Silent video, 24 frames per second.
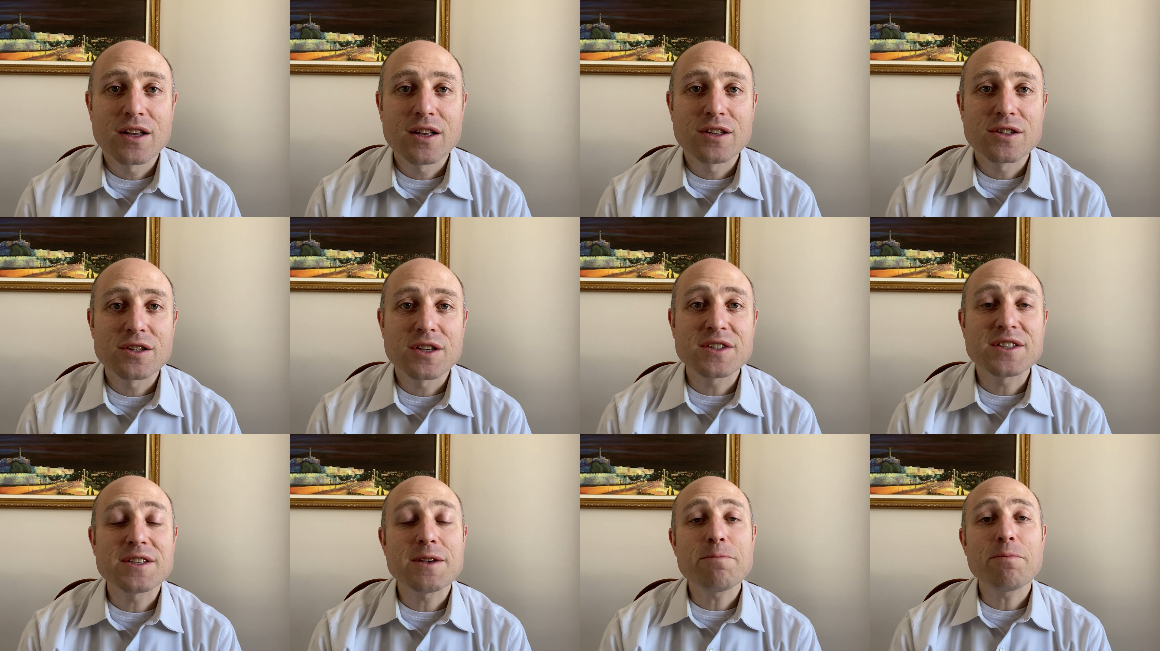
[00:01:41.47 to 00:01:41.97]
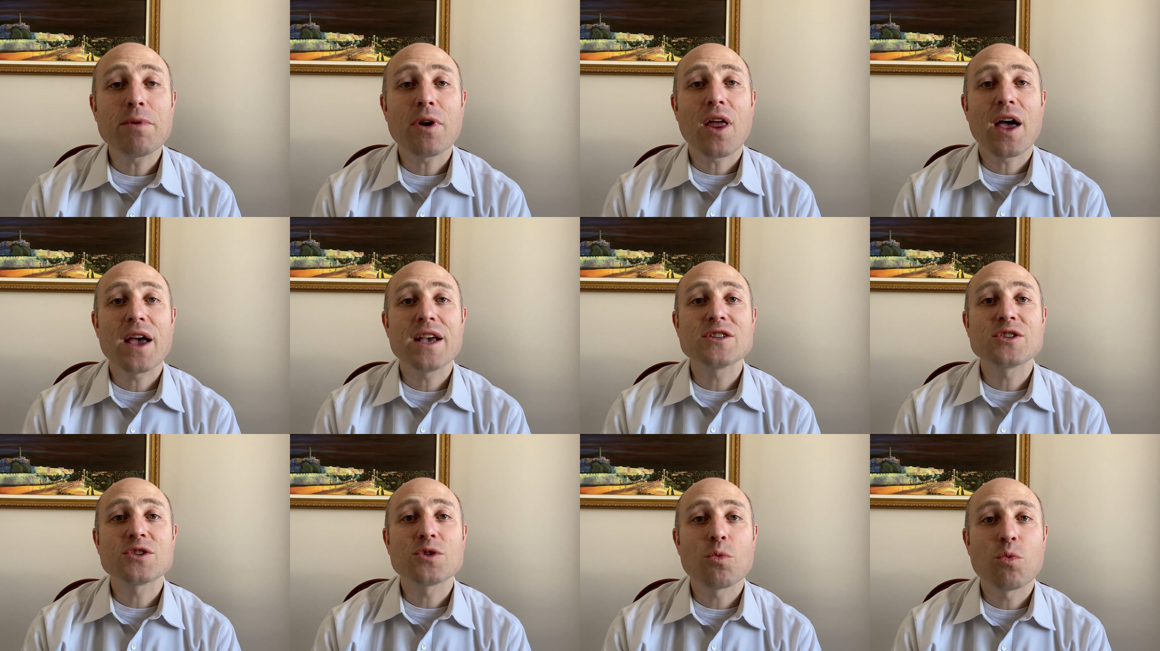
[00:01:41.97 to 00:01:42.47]
to
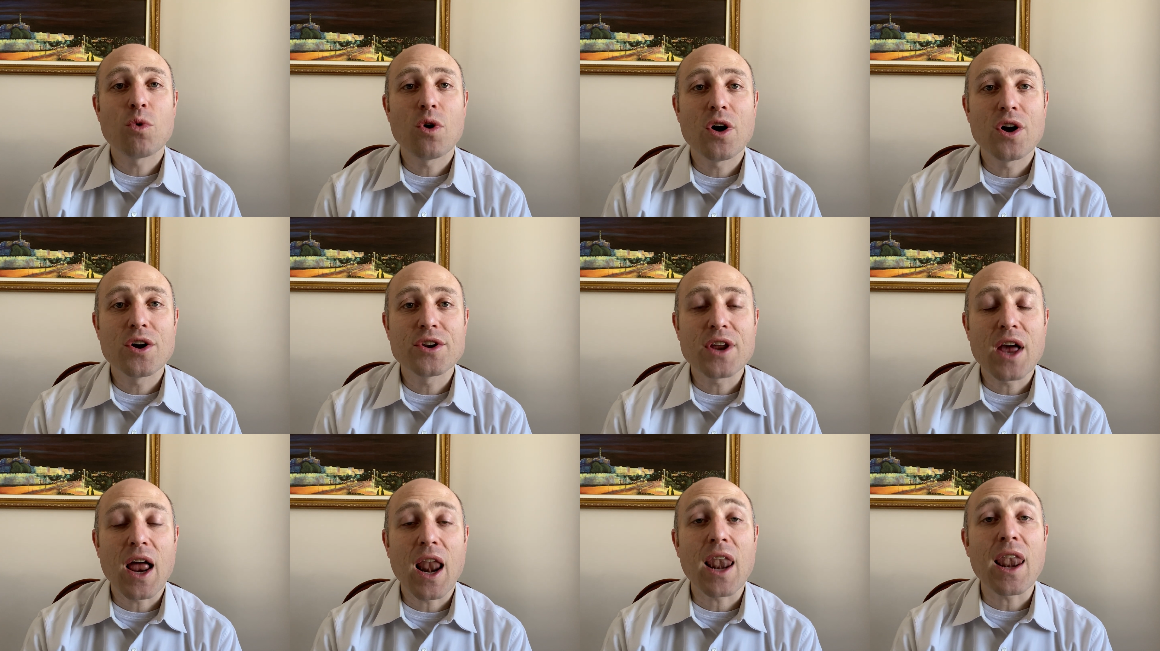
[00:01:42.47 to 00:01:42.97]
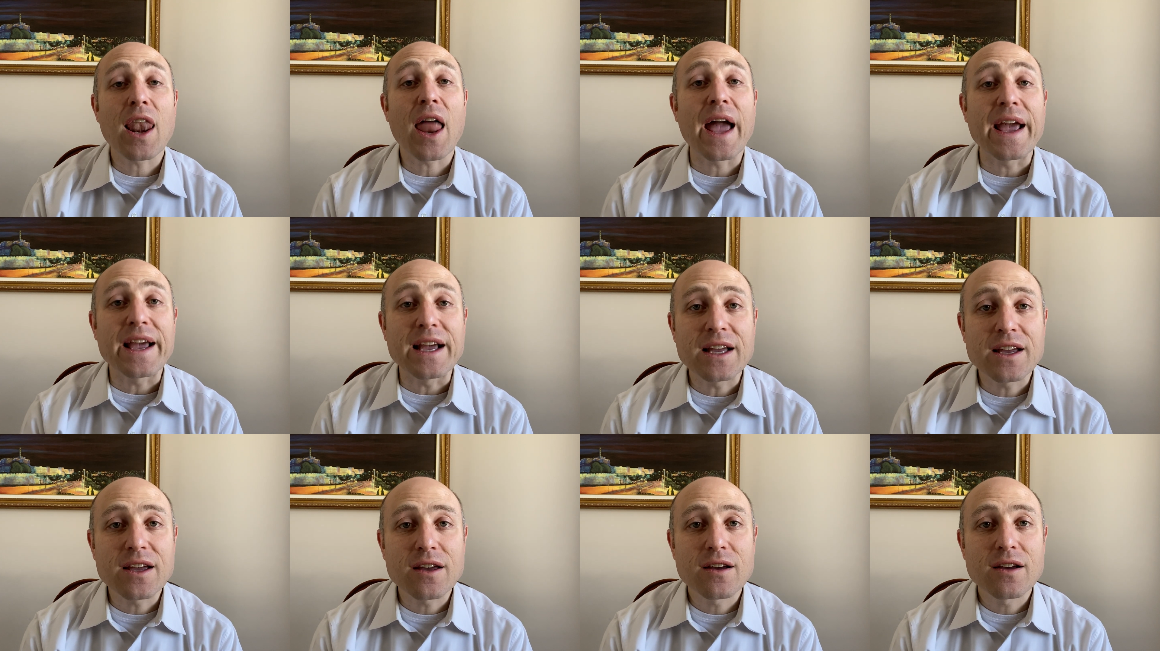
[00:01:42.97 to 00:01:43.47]
symbolize the word
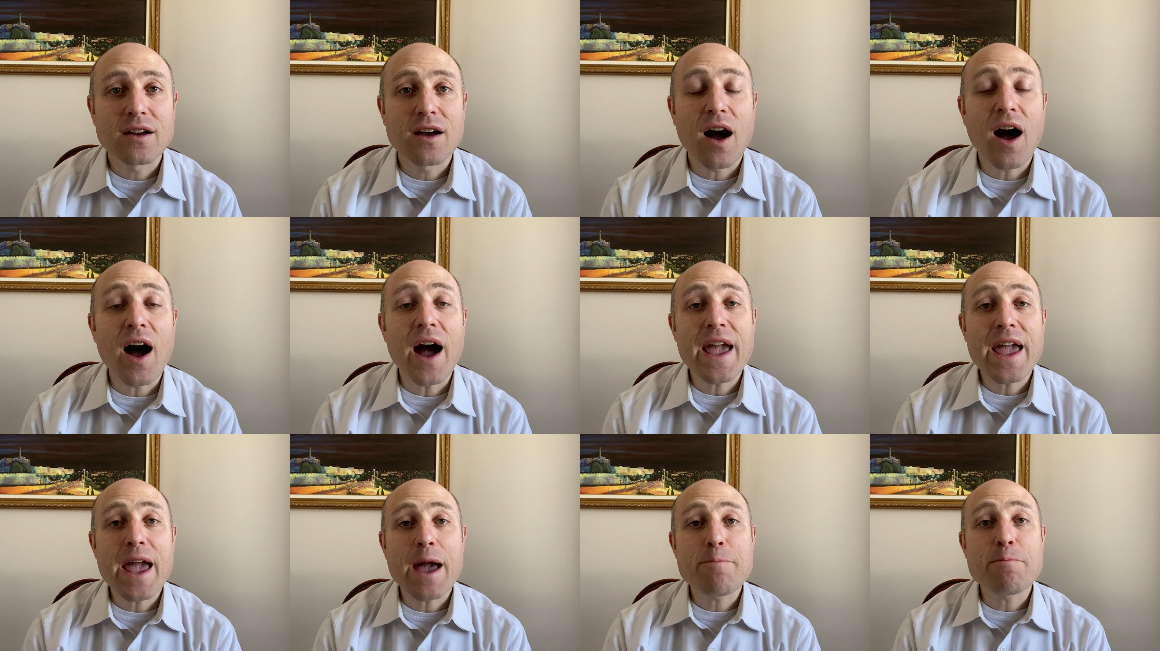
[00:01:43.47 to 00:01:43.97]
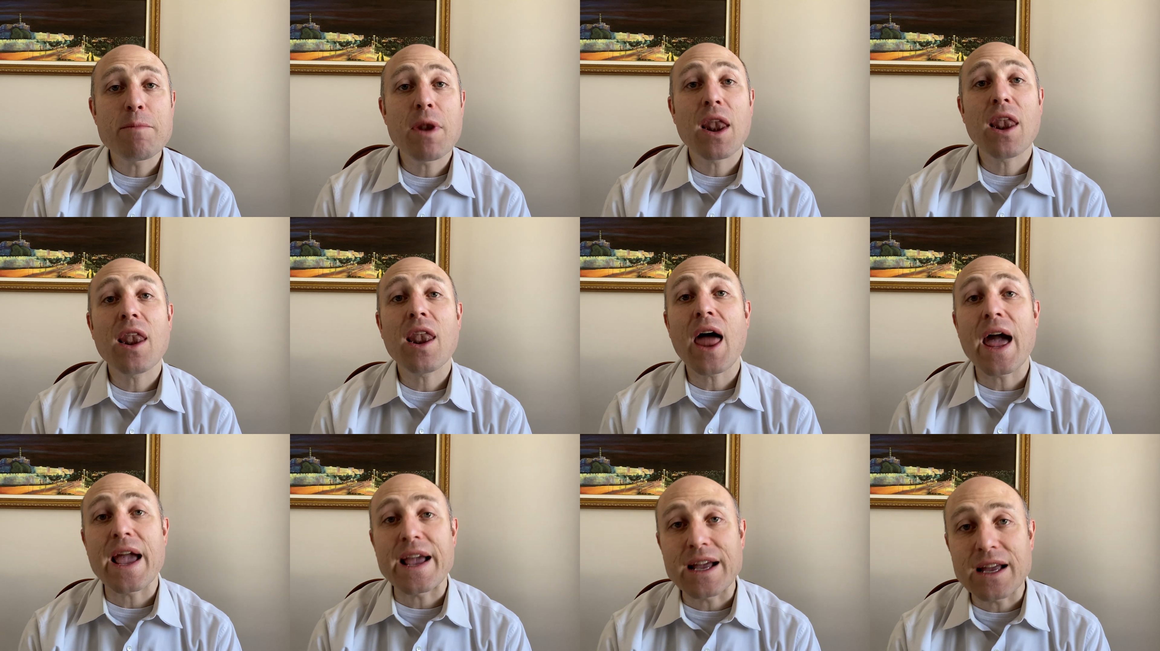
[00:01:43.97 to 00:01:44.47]
like. I am
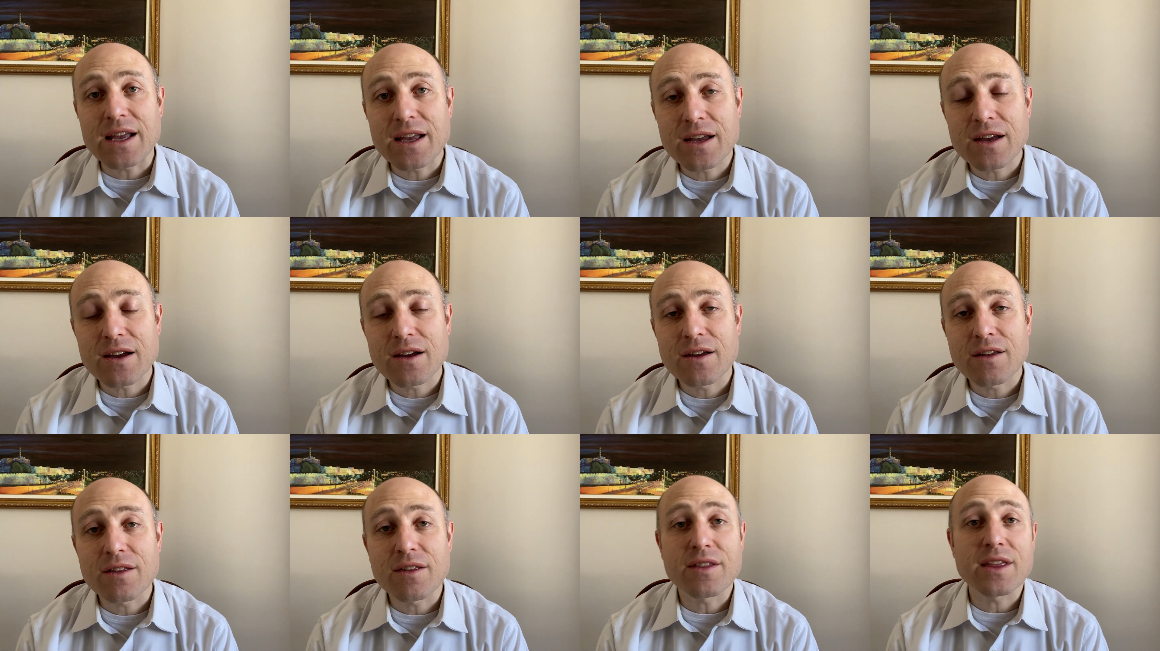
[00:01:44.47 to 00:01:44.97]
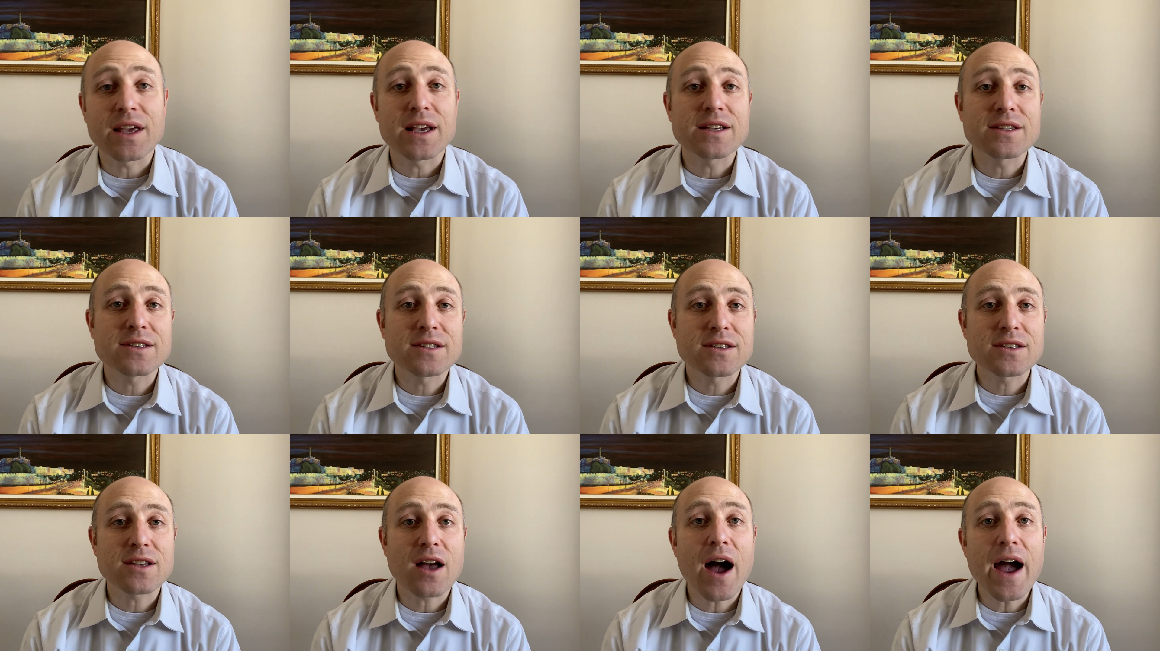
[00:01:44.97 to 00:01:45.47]
like
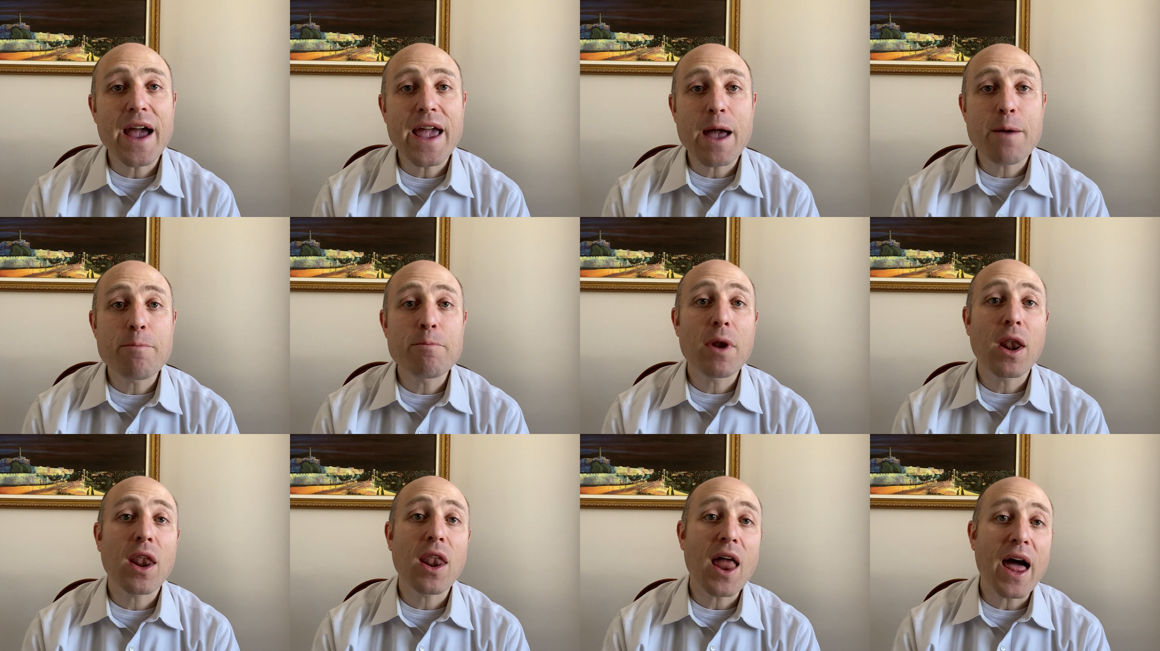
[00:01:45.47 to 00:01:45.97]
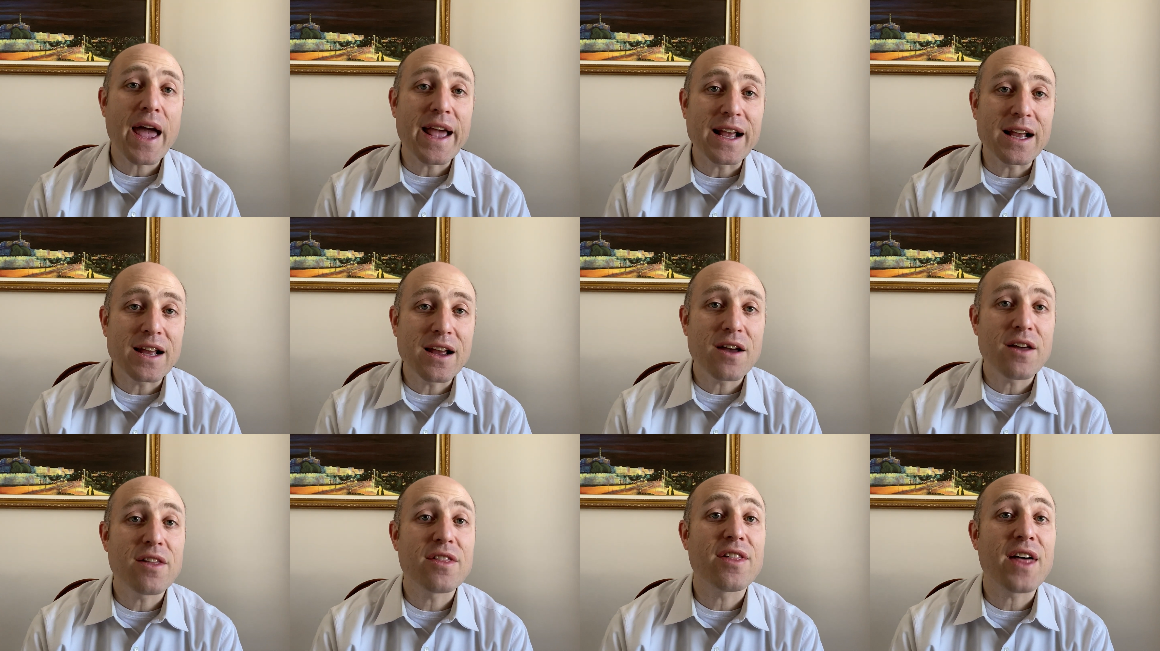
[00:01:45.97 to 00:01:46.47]
this. I am
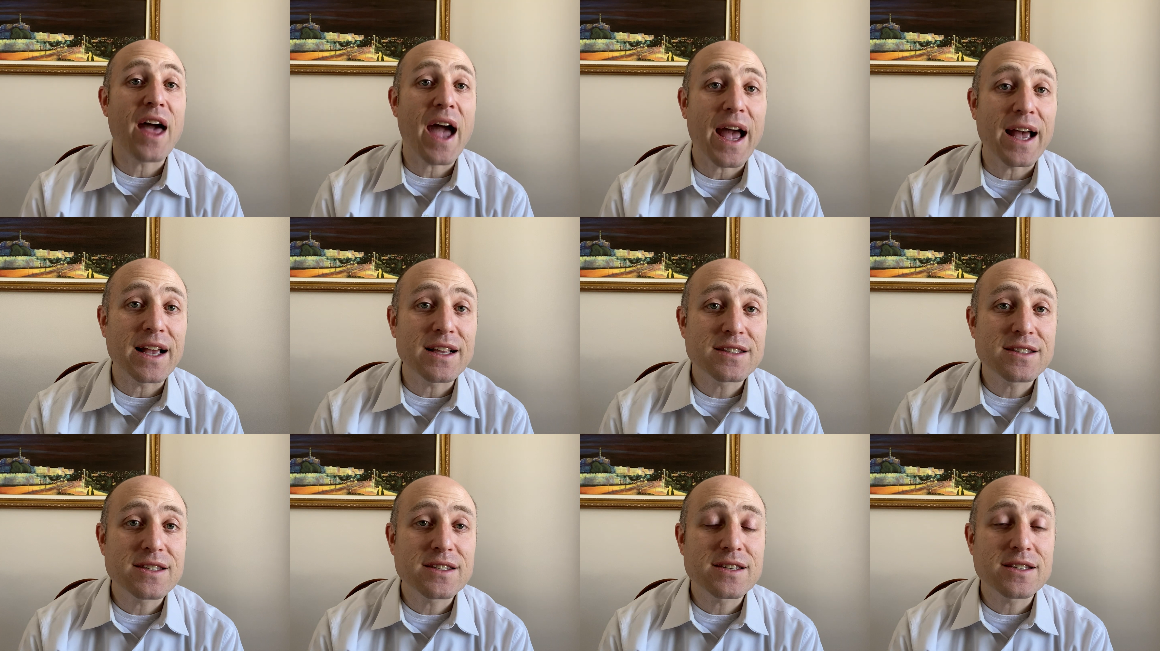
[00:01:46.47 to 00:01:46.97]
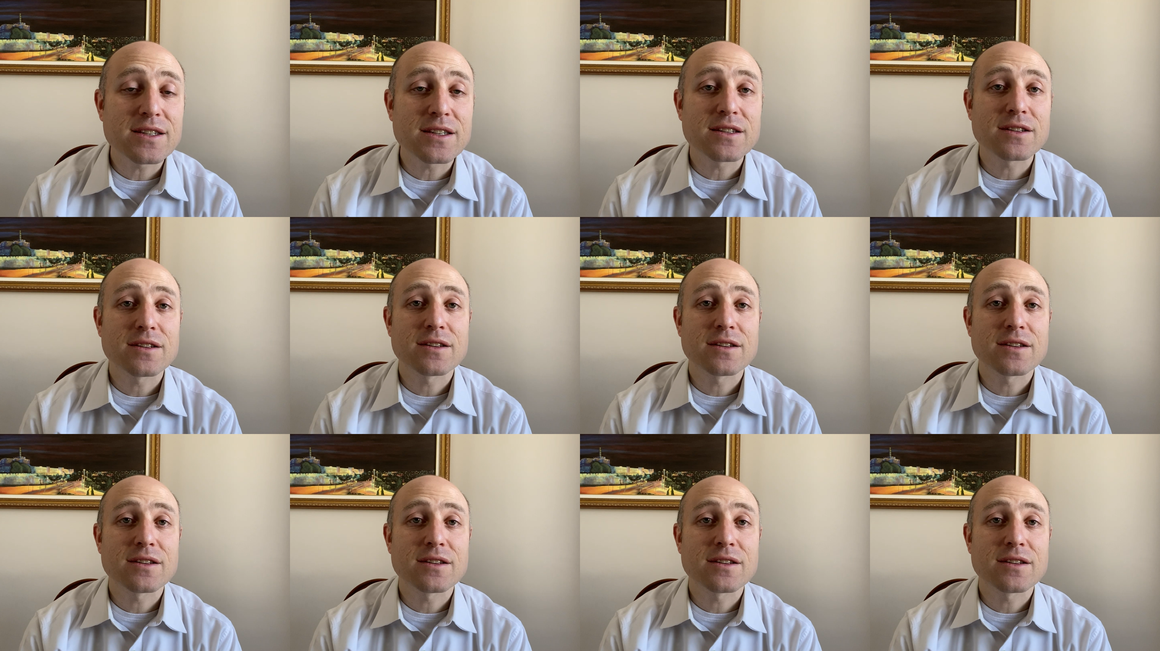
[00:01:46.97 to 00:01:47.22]
like that.